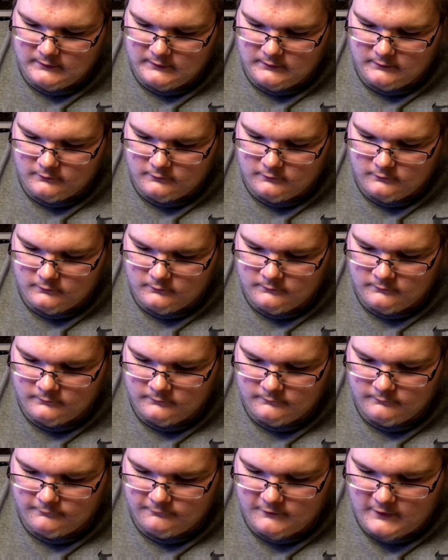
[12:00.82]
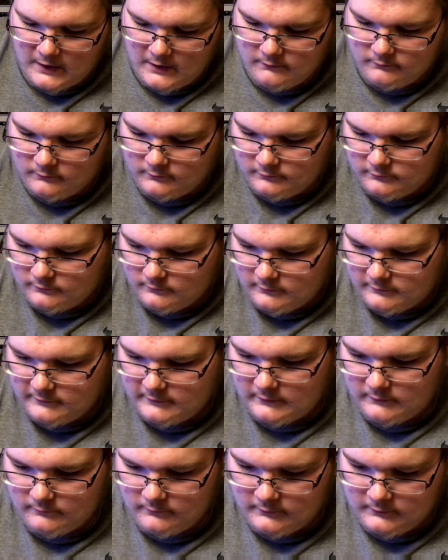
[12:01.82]
little flower sort of thing
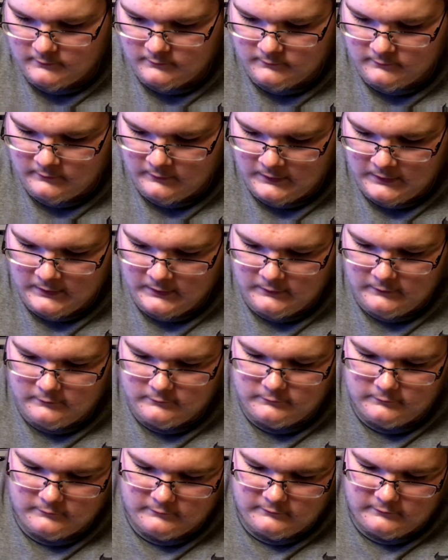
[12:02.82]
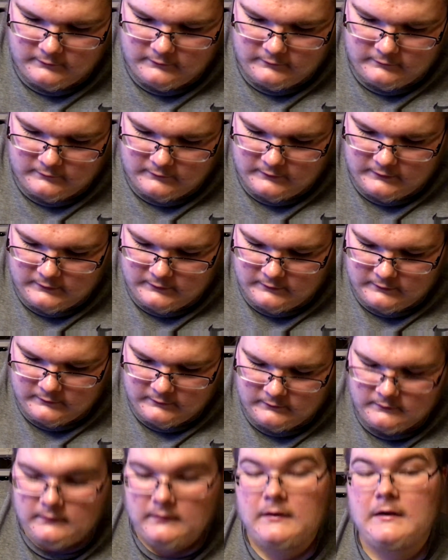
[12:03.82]
on it, so the sun doesn't get in it,
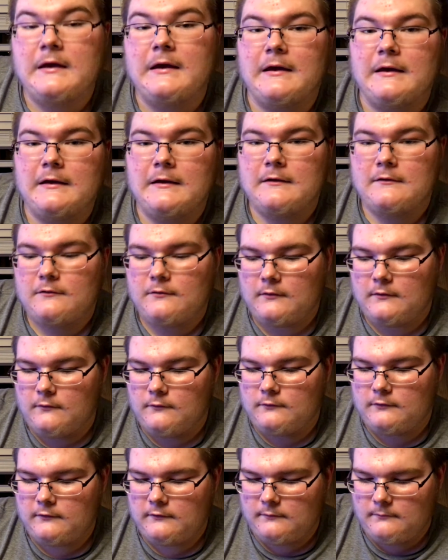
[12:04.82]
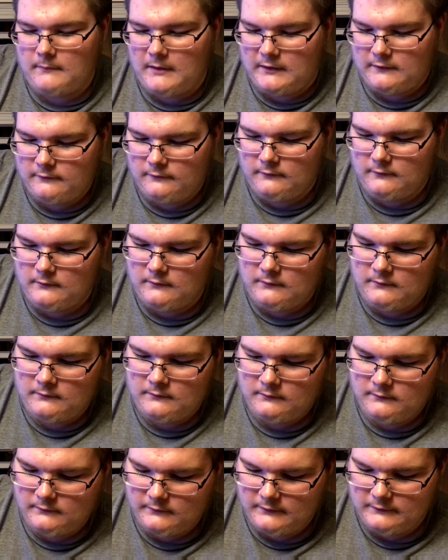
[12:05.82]
and so I don't smash the
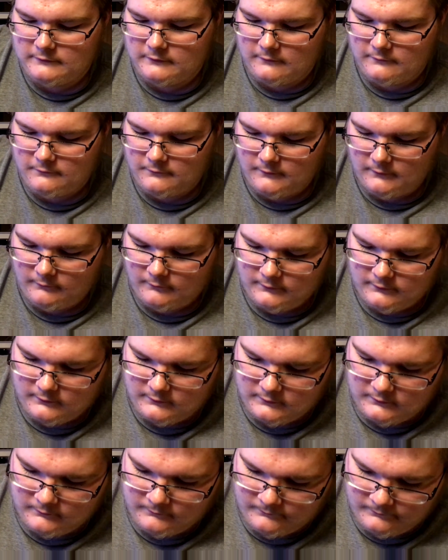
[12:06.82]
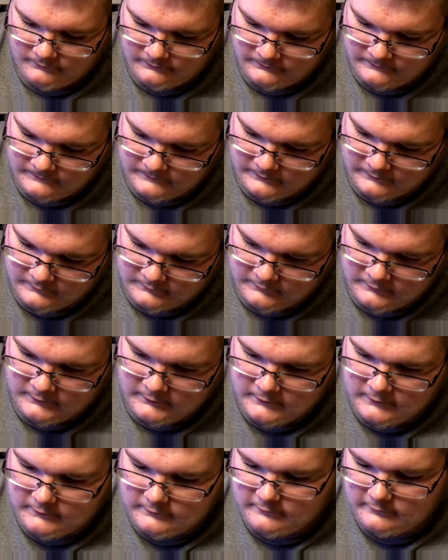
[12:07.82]
lens off of everything.
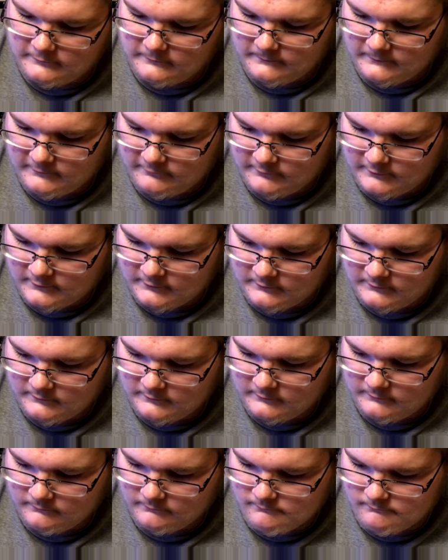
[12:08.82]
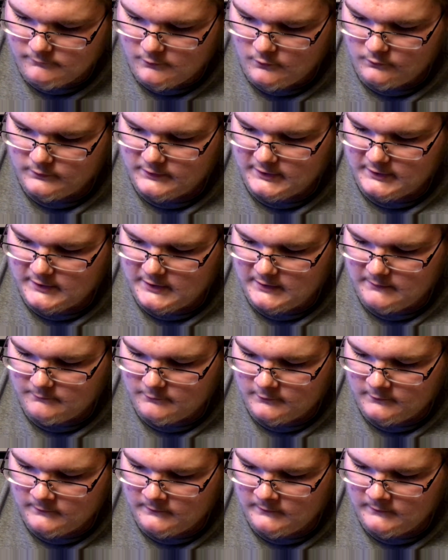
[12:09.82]
This is a bit of a bulky camera,